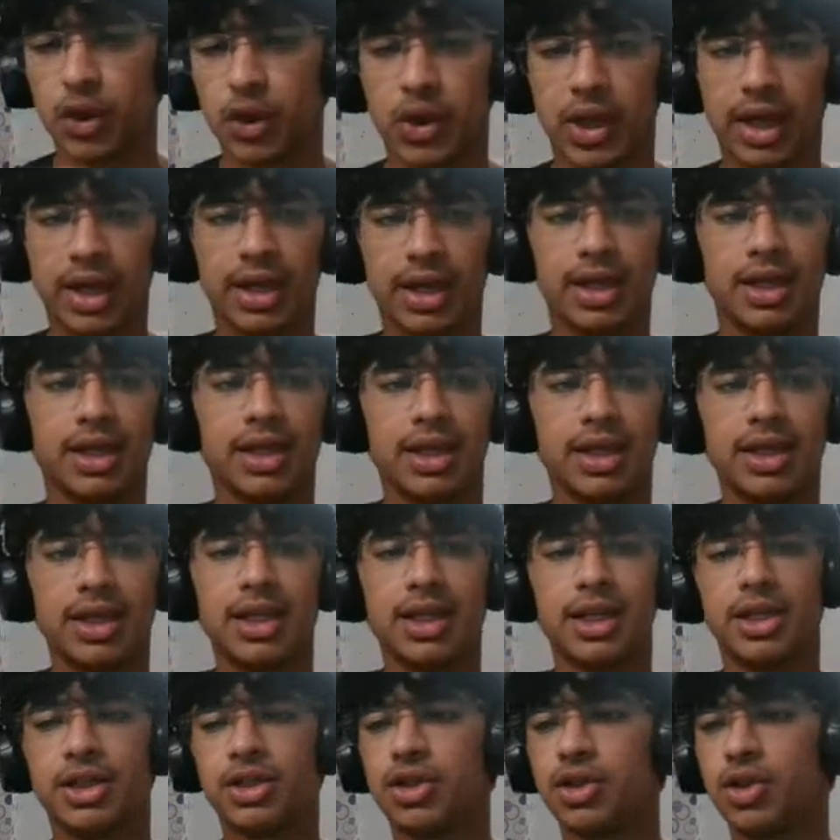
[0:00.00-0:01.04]
Okay.
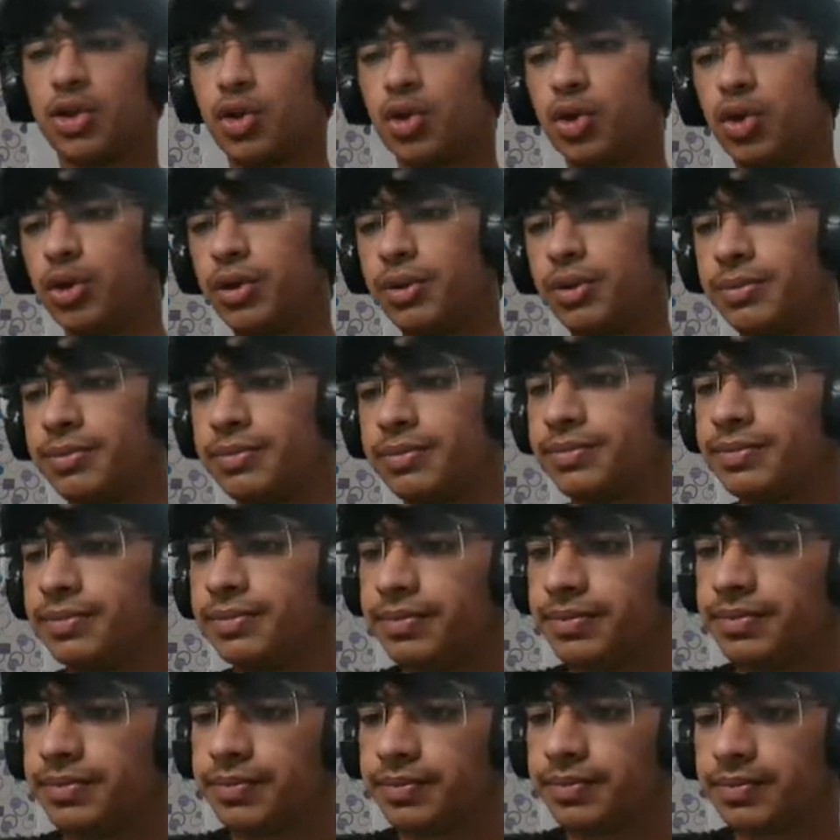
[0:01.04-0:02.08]
So,
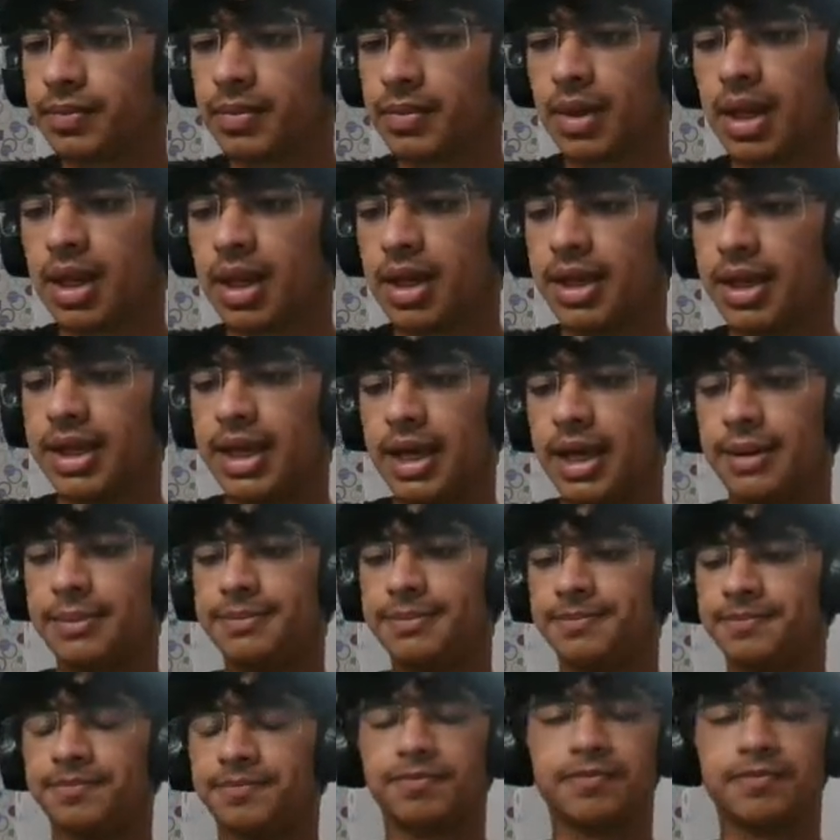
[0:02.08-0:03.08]
yeah.